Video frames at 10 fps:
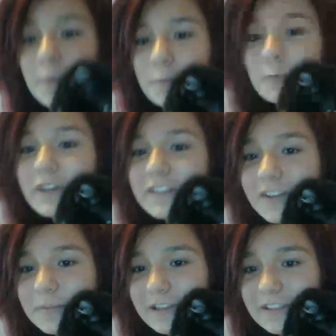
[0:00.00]
What's
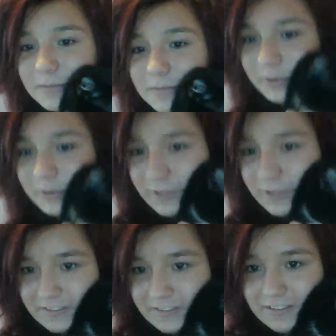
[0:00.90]
up,
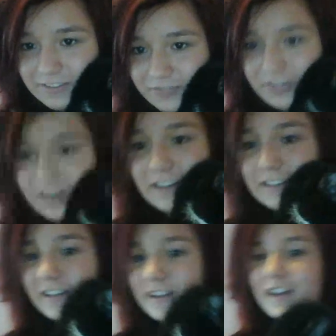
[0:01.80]
explorers? It's
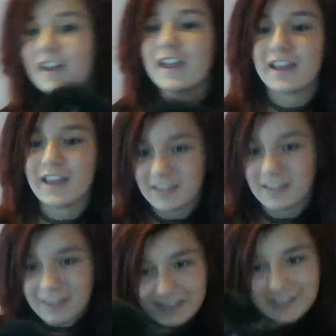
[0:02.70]
Veronica, and
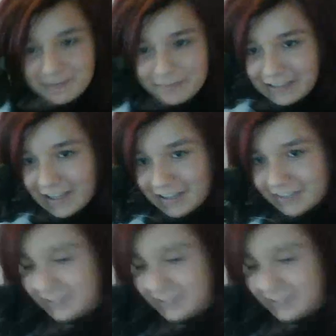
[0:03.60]
this is my cat,